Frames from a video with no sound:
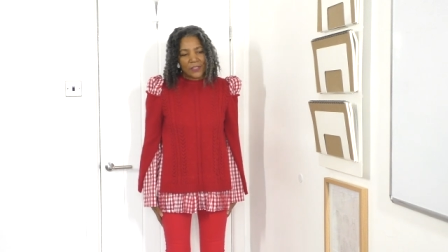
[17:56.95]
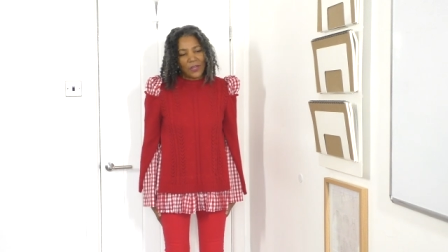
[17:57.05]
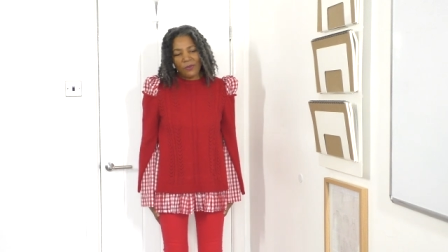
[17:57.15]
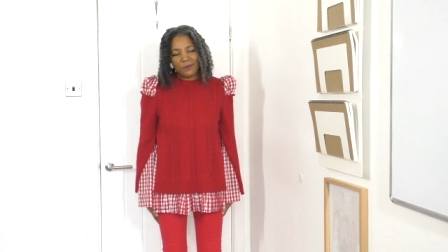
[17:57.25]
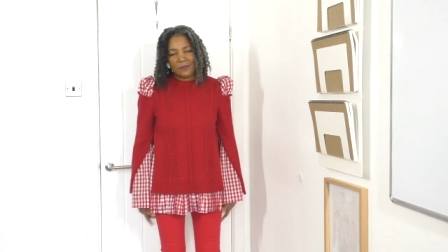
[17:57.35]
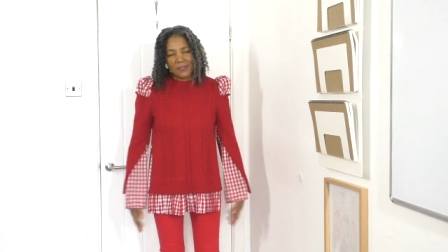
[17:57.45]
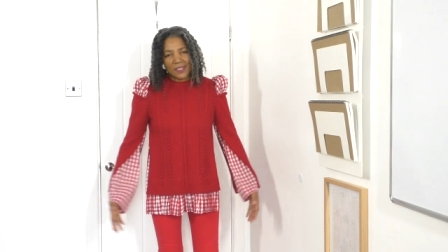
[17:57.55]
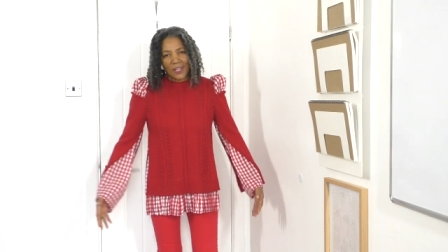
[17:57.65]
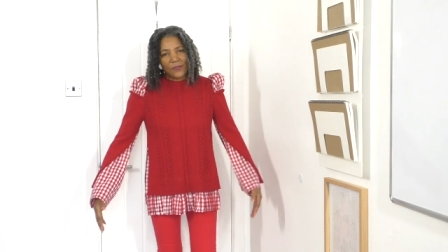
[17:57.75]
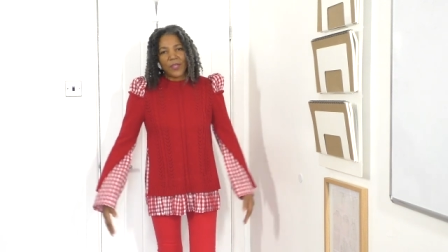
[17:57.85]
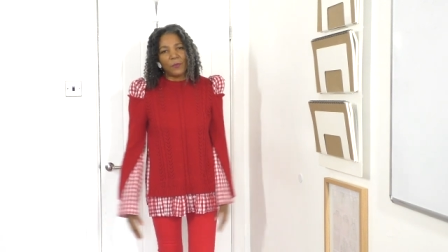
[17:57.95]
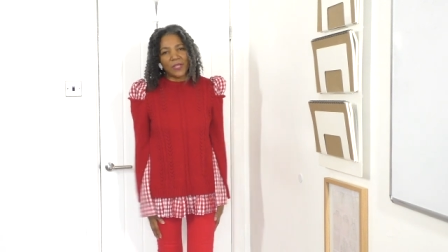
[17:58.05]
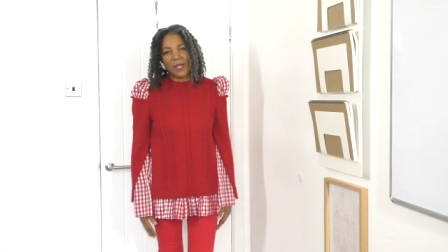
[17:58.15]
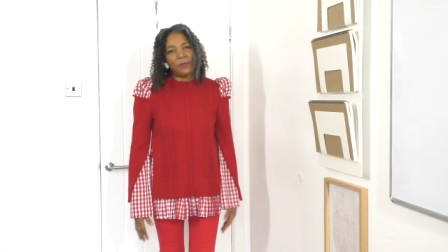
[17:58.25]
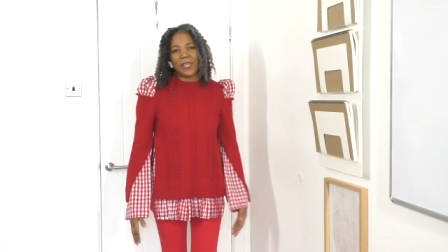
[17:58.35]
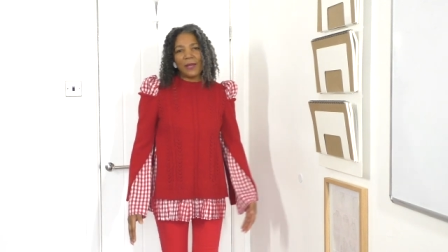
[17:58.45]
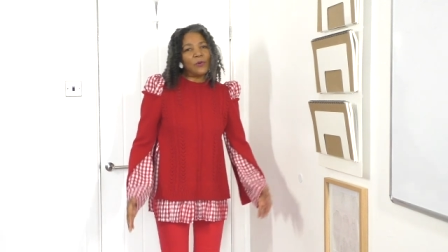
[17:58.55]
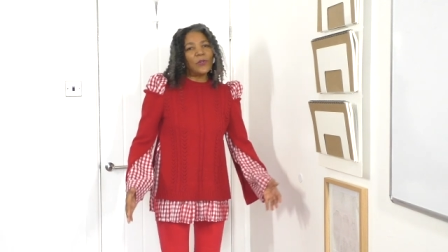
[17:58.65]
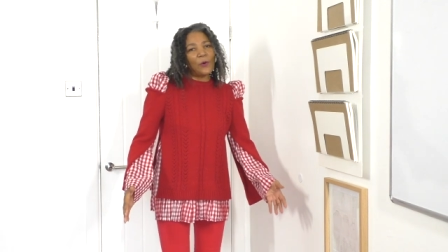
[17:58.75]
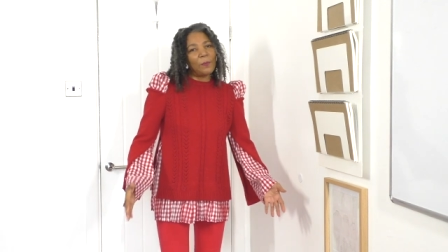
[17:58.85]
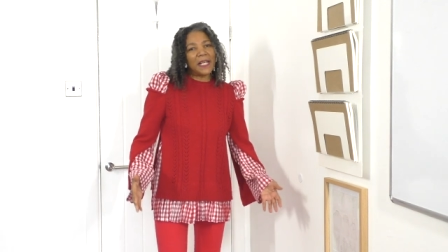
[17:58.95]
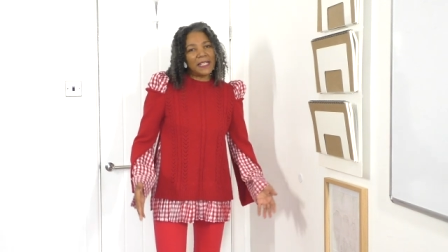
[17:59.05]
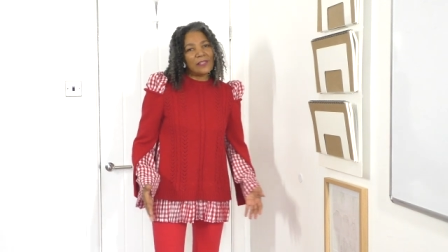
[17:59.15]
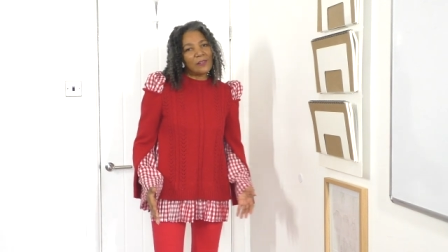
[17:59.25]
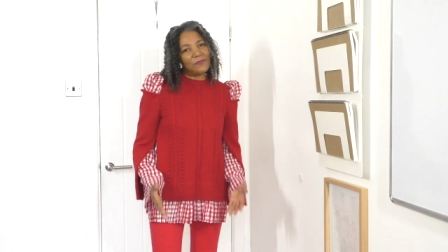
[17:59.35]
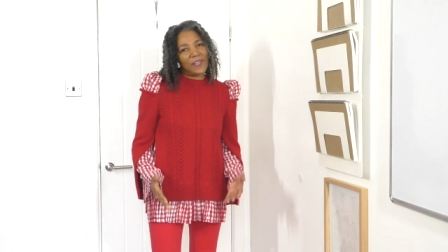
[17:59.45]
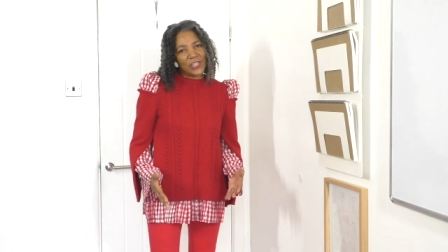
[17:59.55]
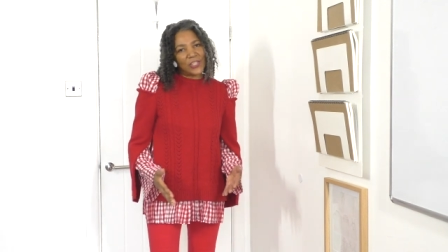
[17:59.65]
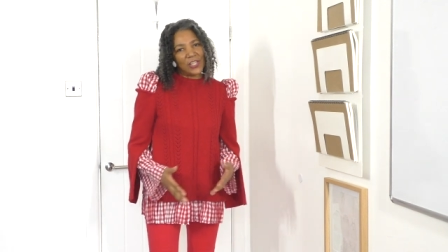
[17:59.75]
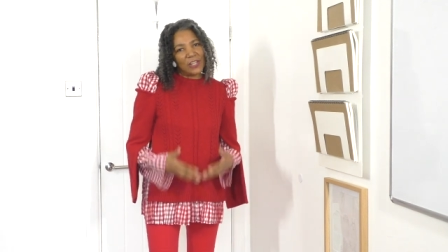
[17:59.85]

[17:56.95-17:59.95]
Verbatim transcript: Don't. You know, they, they, will come back into fashion.